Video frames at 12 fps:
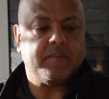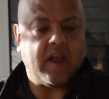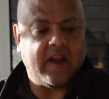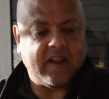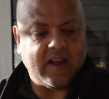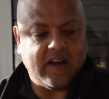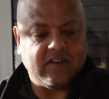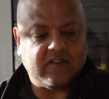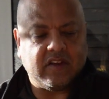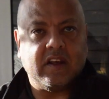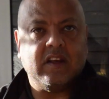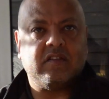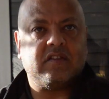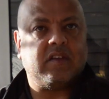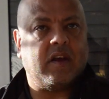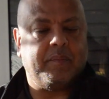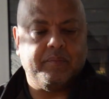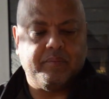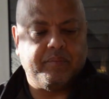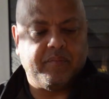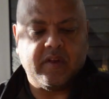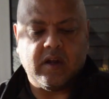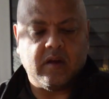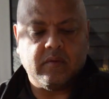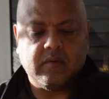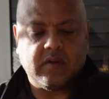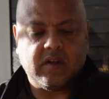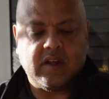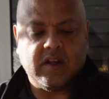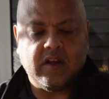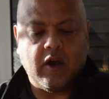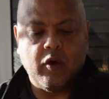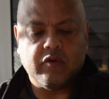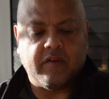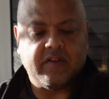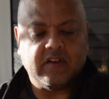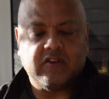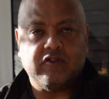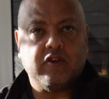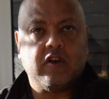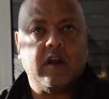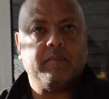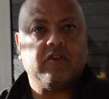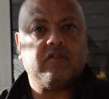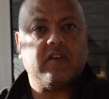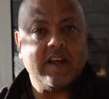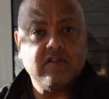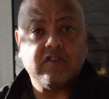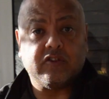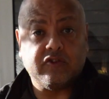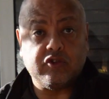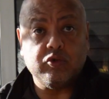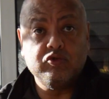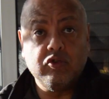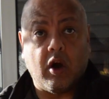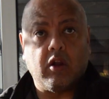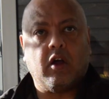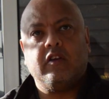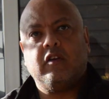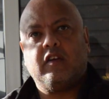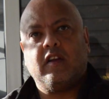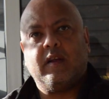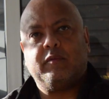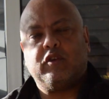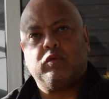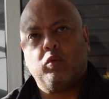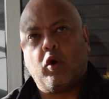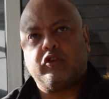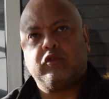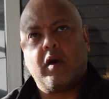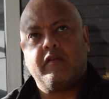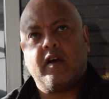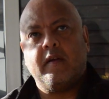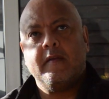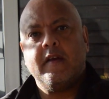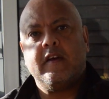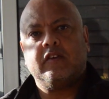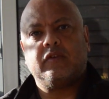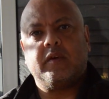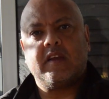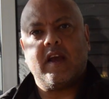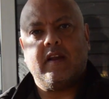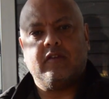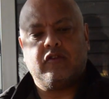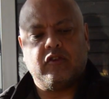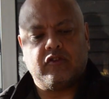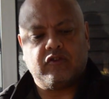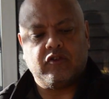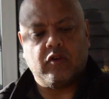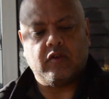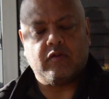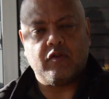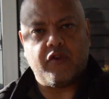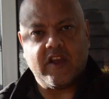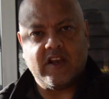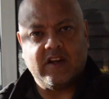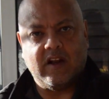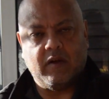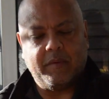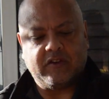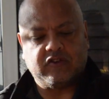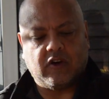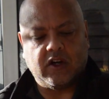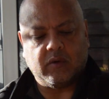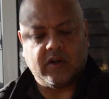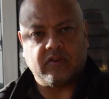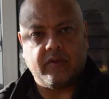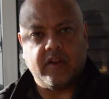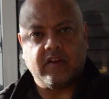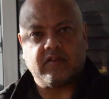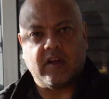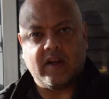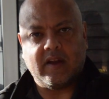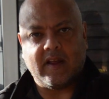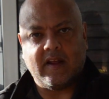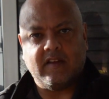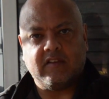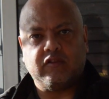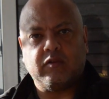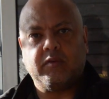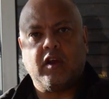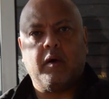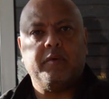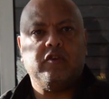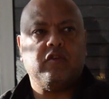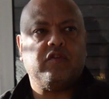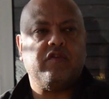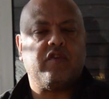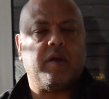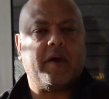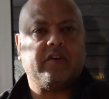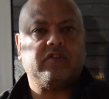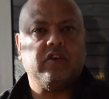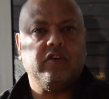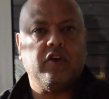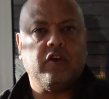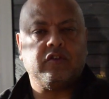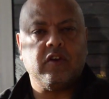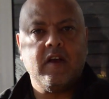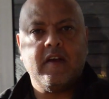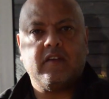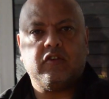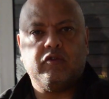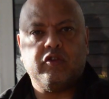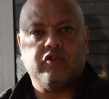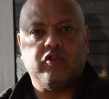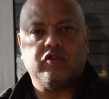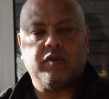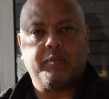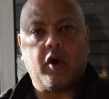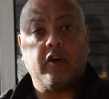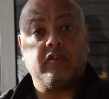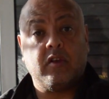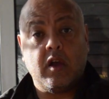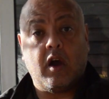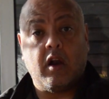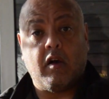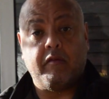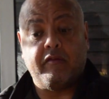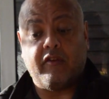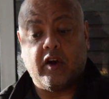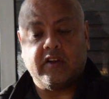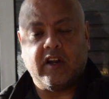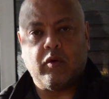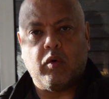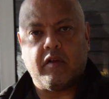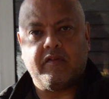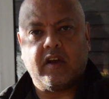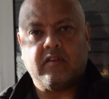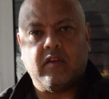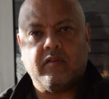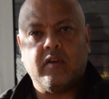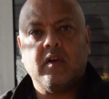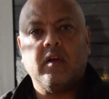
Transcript: And again, it's the odour of this is eucalyptus. Insects do not like eucalyptus whatsoever. So again, it's just you thinking a little bit sideways on this. And again, this is something I've been using for the past 2 years to reduce the bites, and I'm finding it quite effective.